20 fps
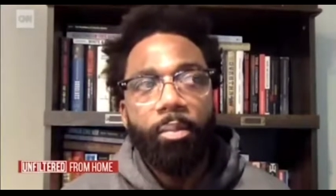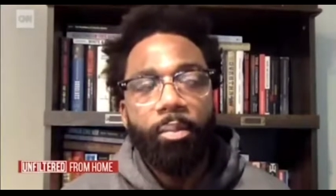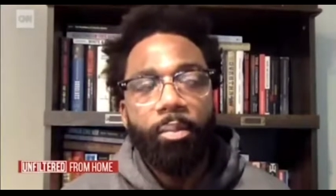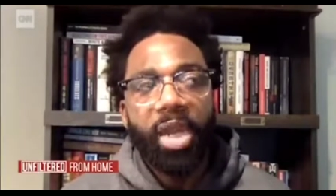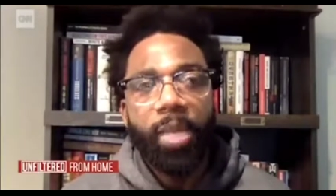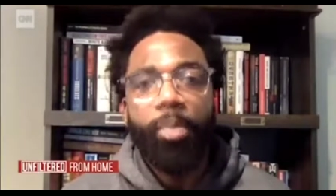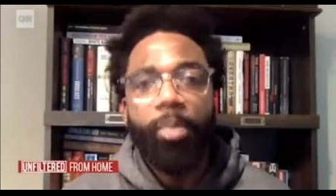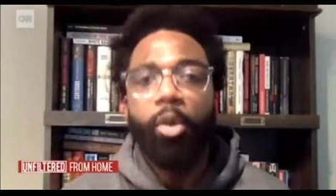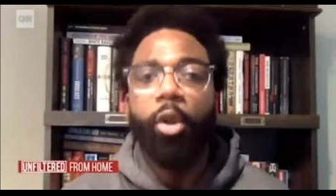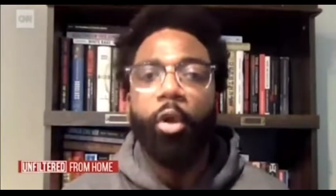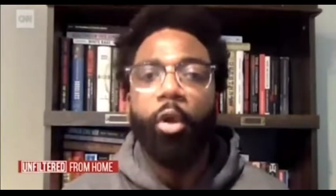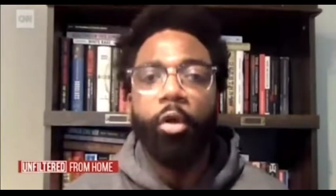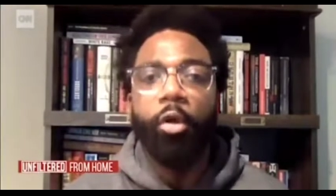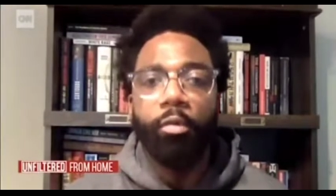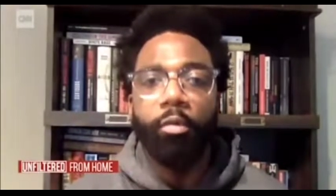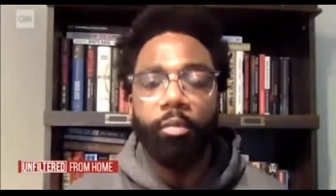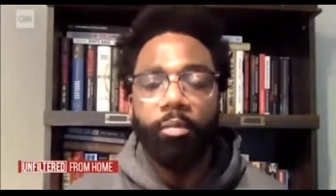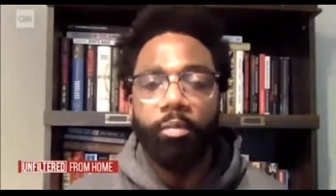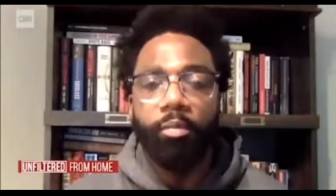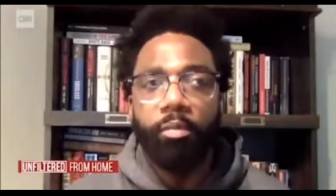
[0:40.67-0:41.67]
people
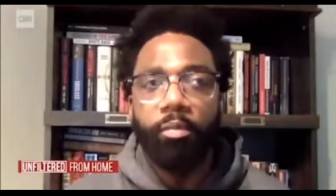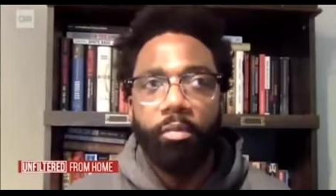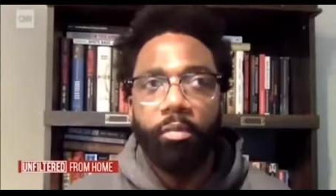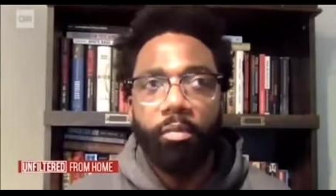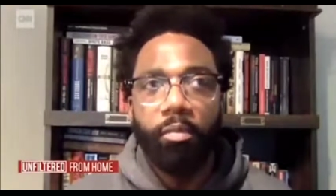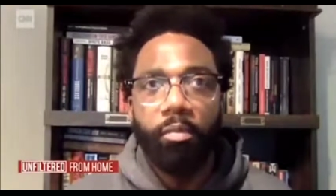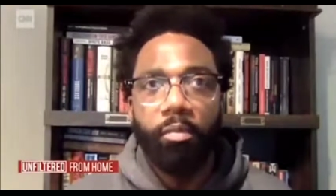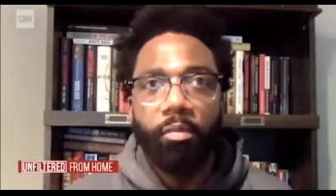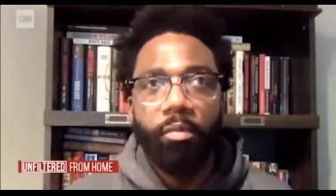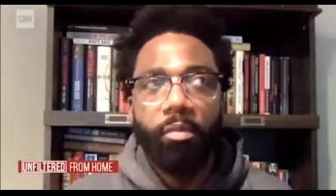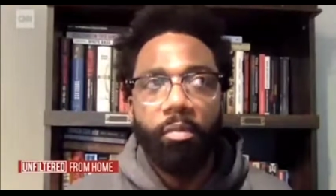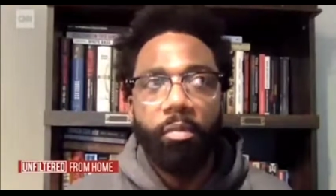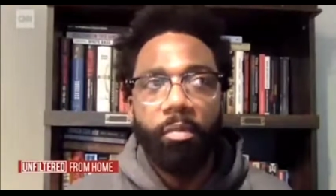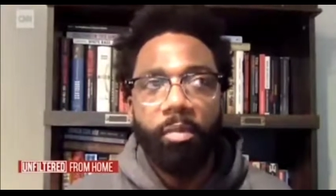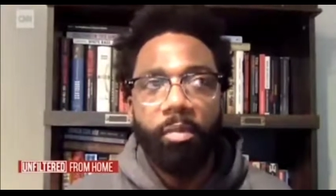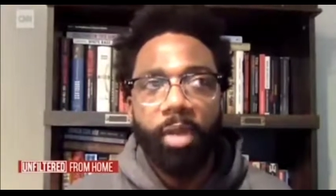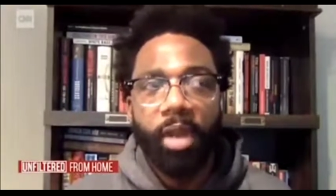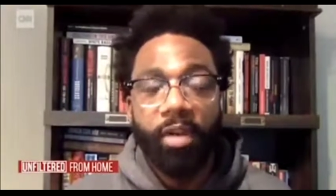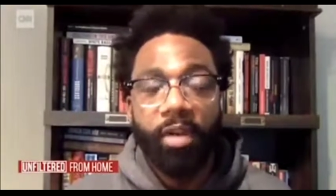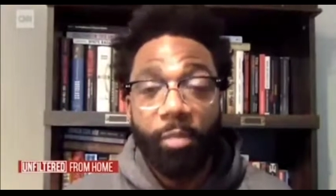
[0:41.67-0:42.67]
are
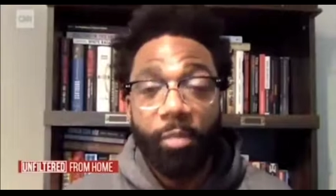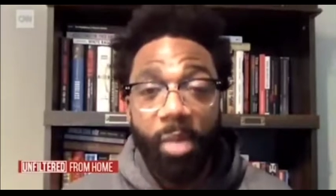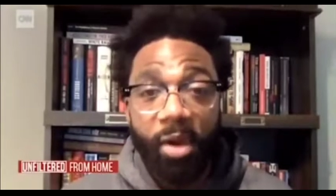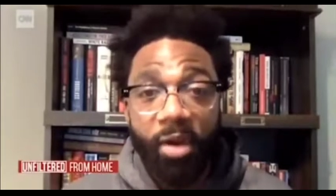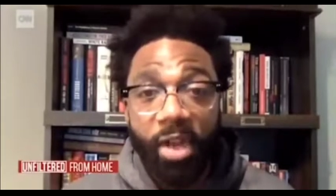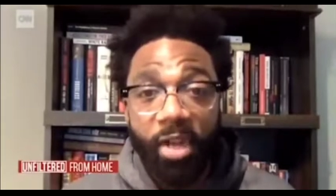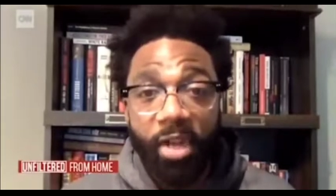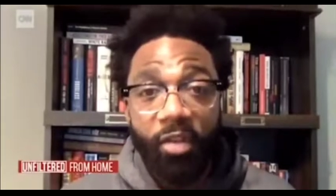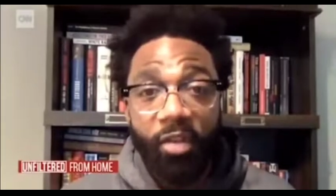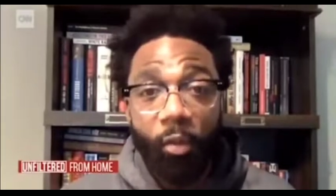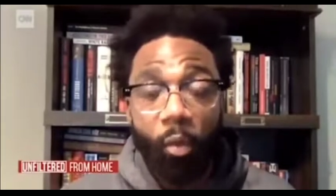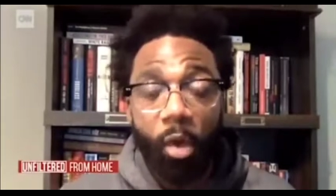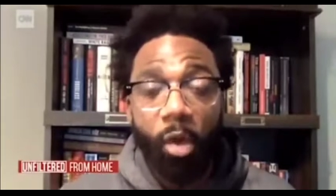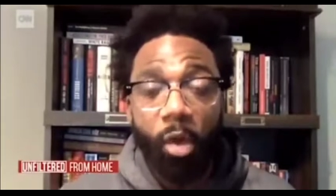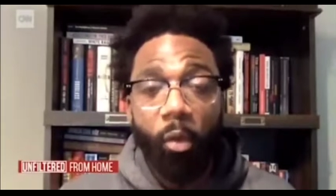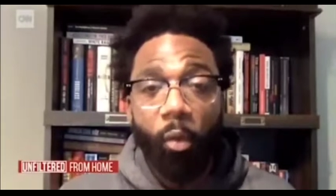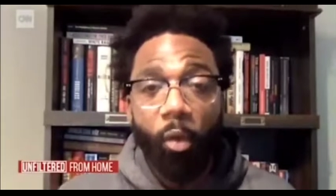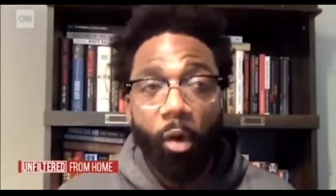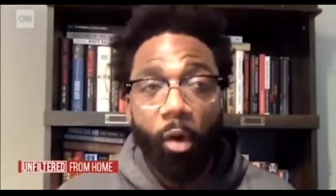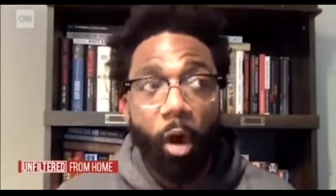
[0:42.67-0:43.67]
experiencing
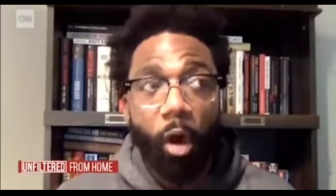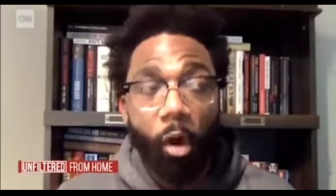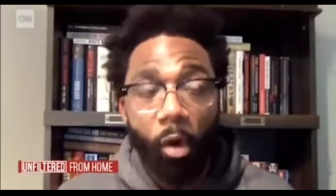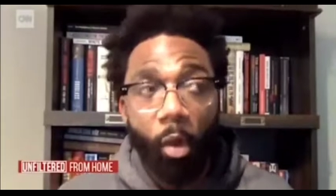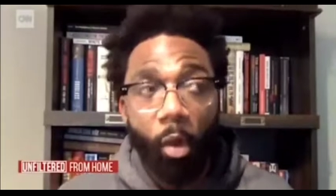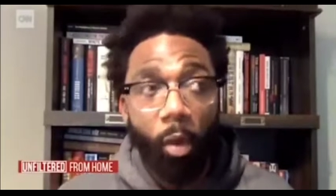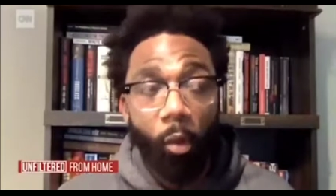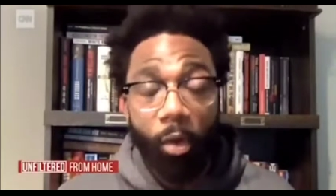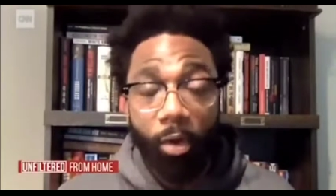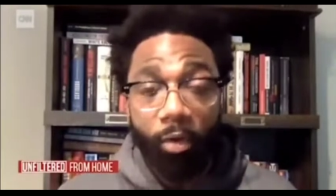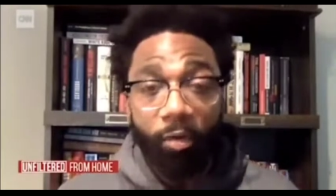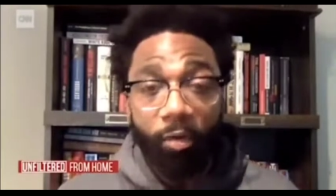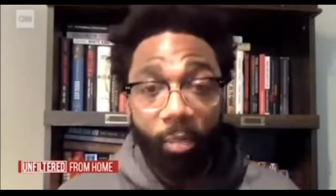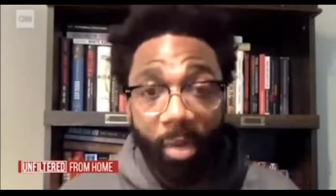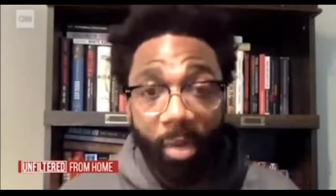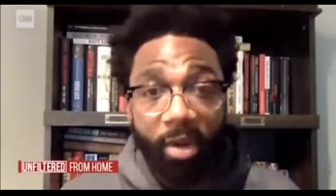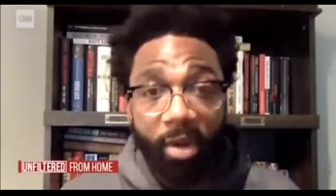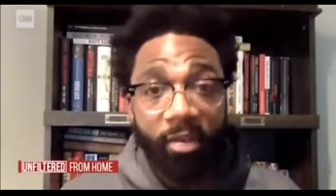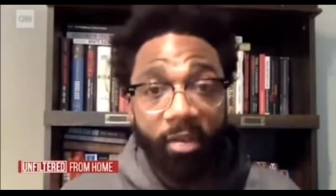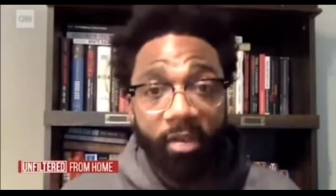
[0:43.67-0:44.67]
what we're
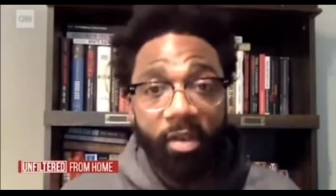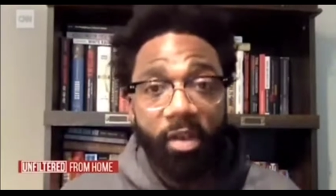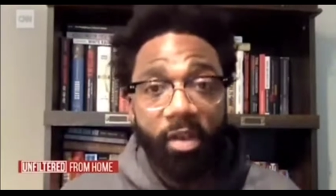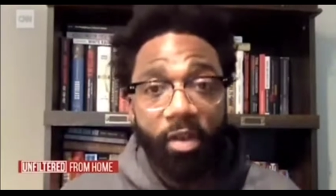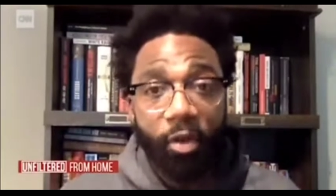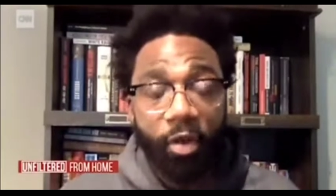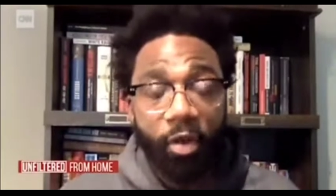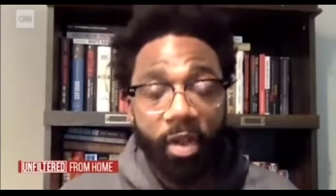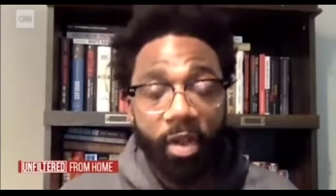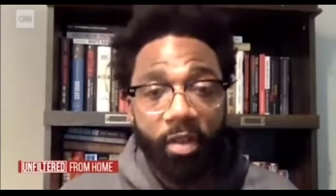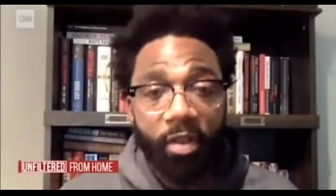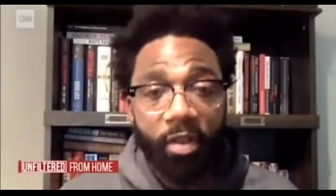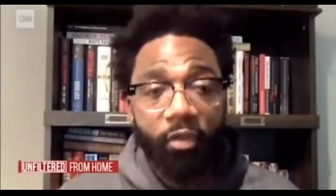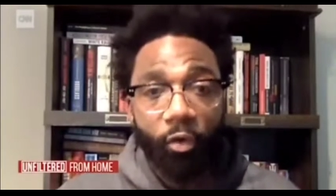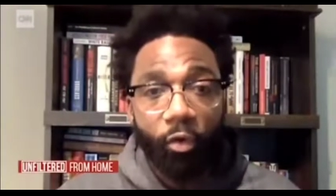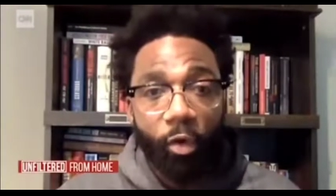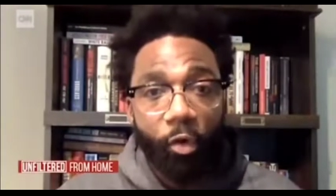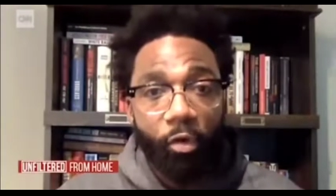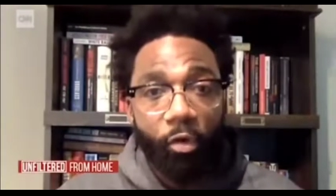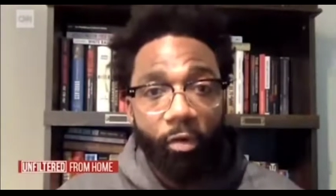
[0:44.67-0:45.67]
experiencing during this
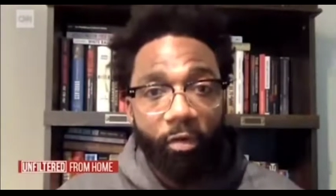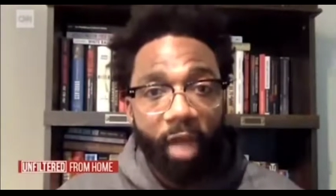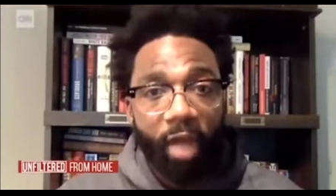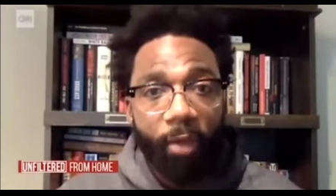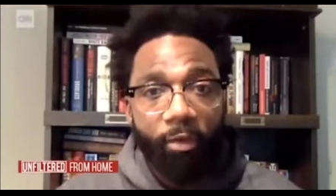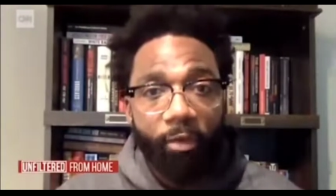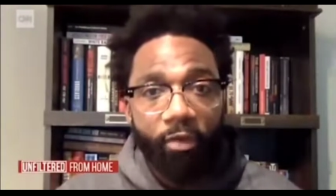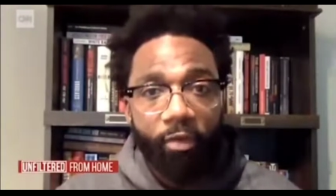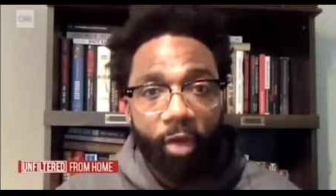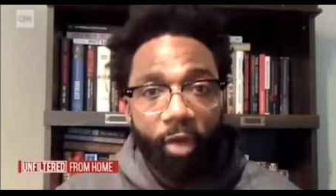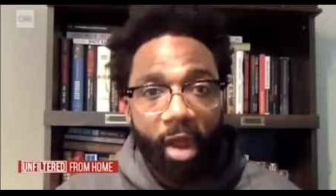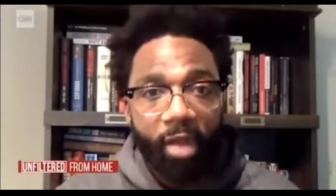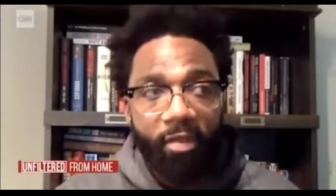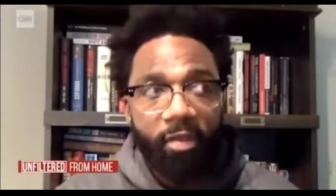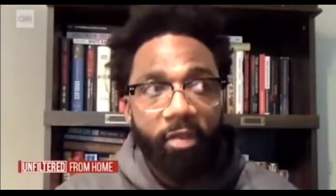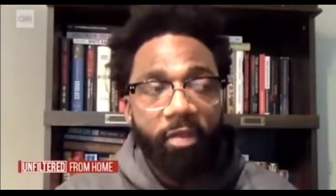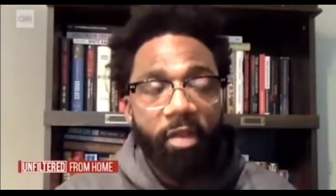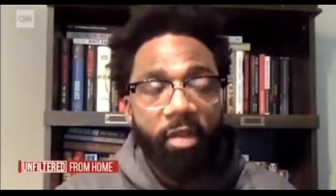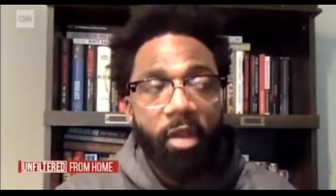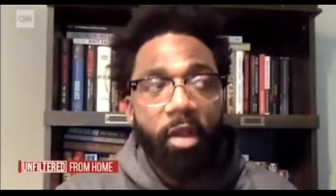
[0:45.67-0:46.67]
coronavirus
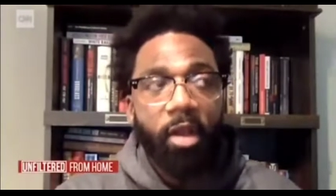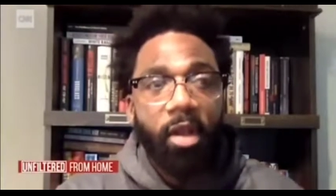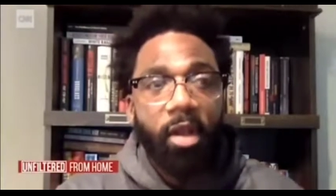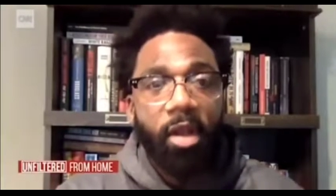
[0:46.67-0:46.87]
crisis,